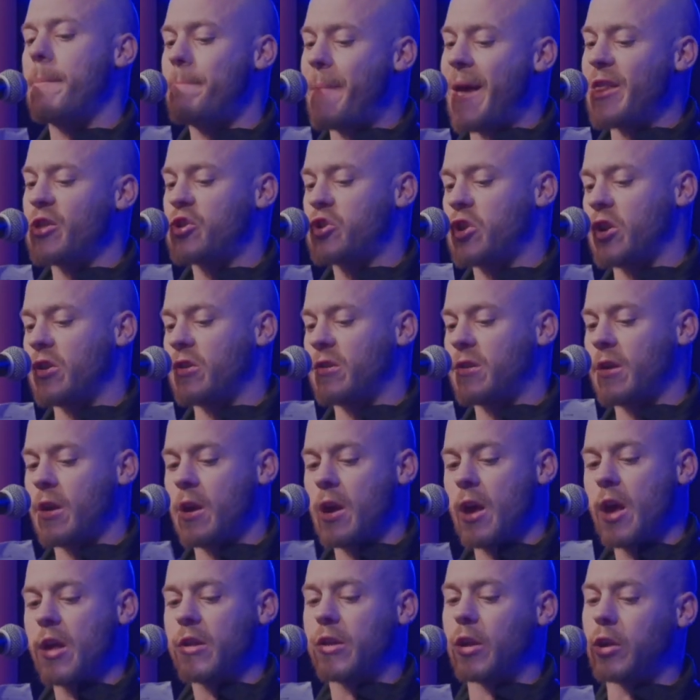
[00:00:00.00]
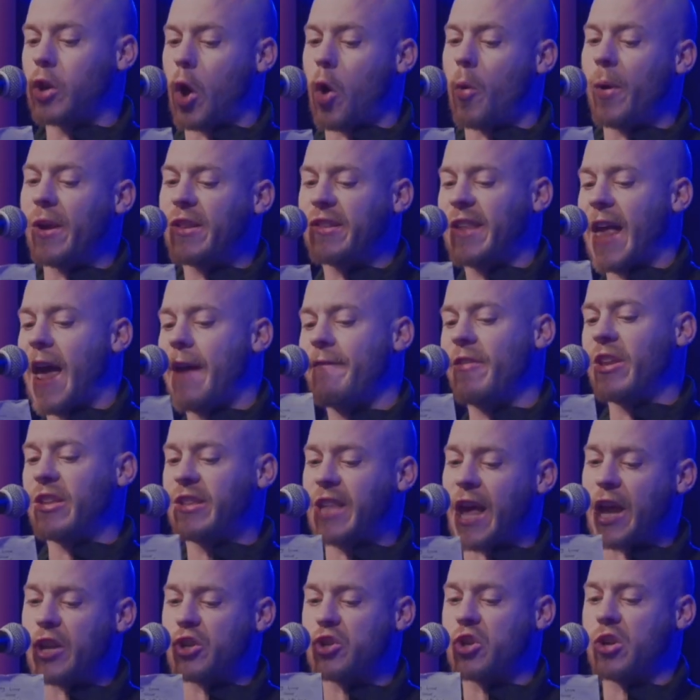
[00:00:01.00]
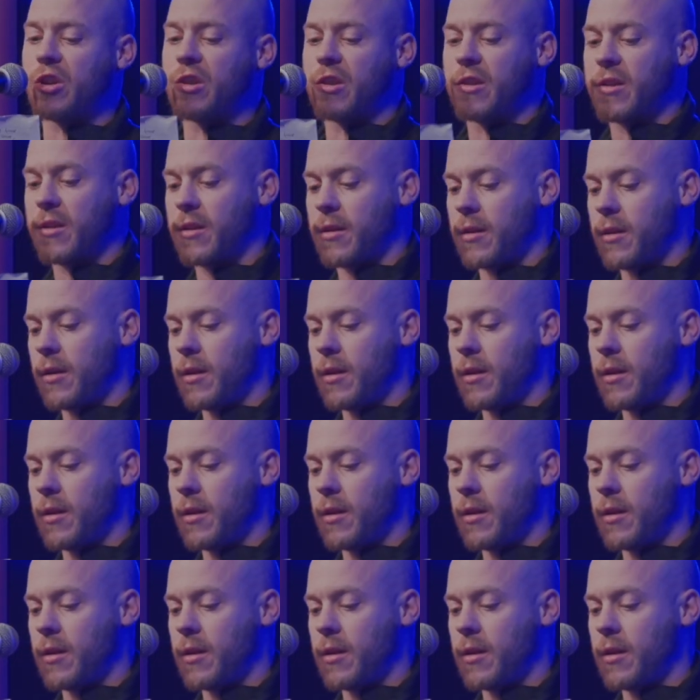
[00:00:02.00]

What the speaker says: mentions. So notice their intentions.